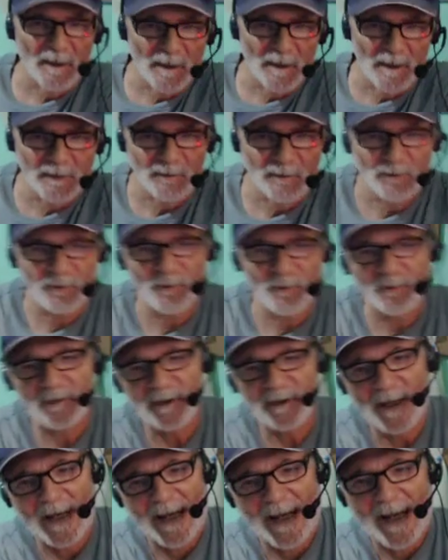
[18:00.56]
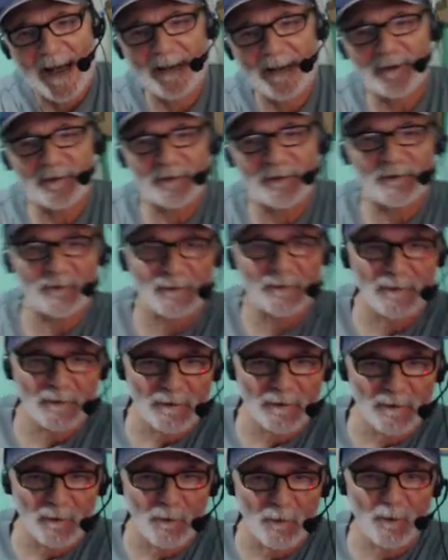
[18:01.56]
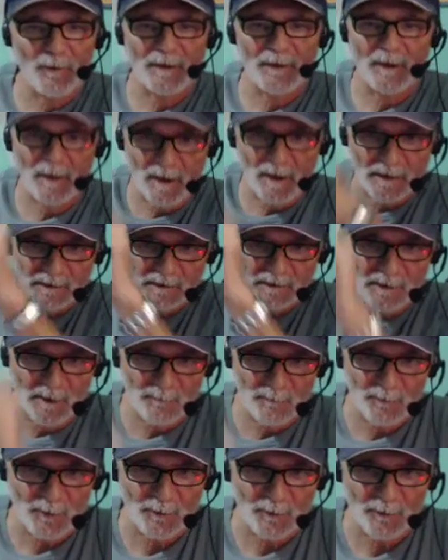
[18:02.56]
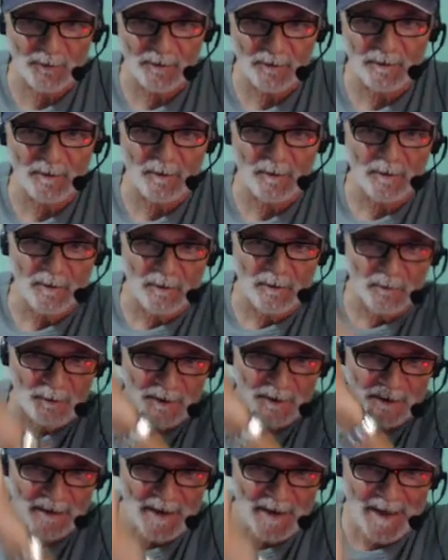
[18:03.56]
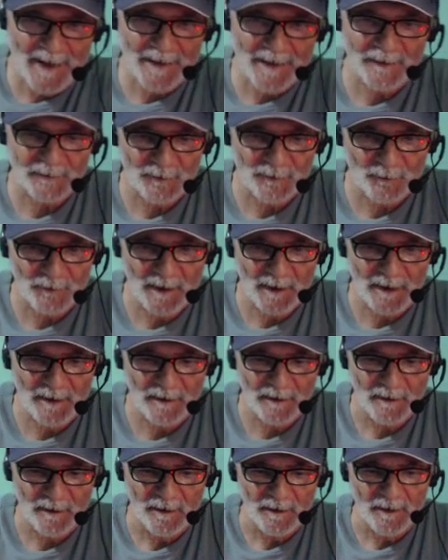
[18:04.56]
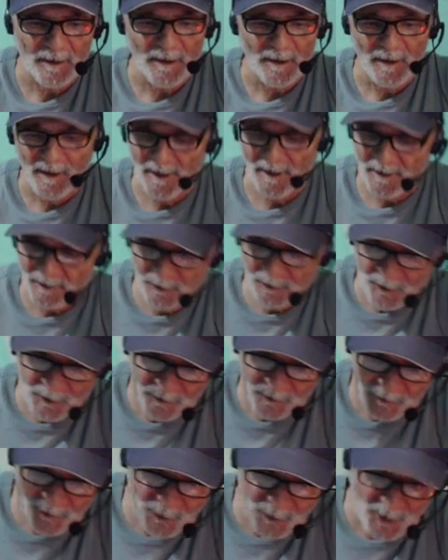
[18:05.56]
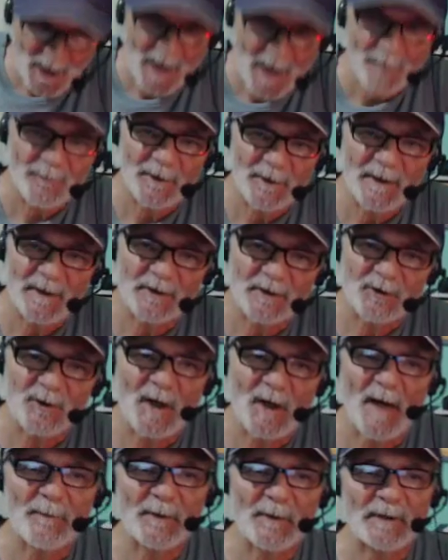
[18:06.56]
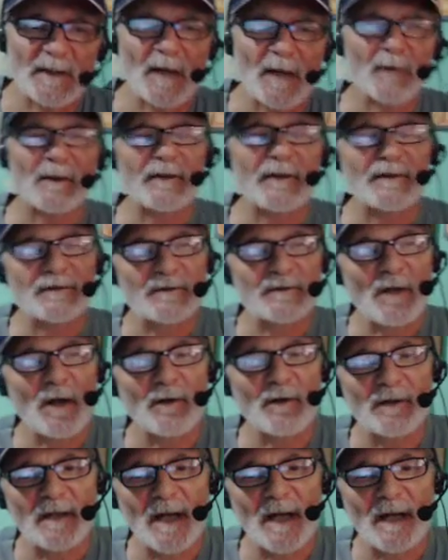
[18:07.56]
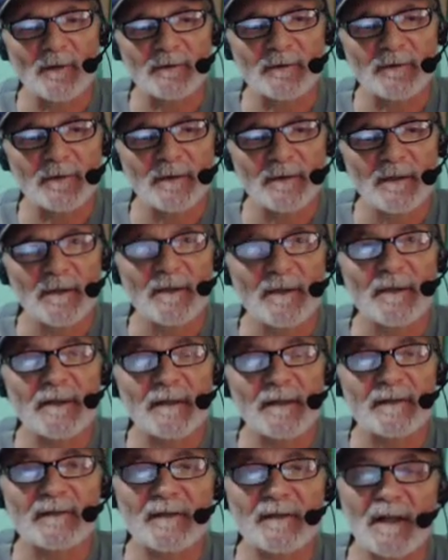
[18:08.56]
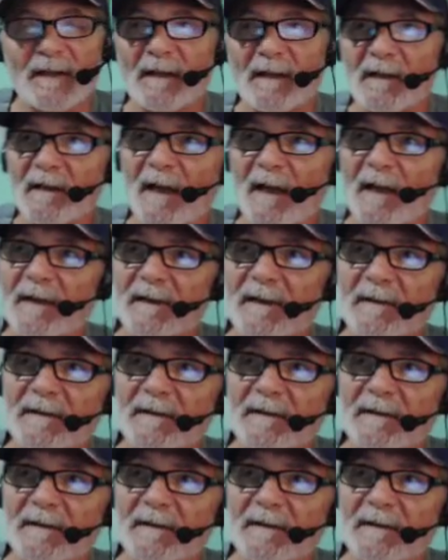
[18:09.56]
and you use an axe, or you cut lumber with an axe, okay? And it's just chopping and chopping. Now, it's dark out. It's 10 o'clock at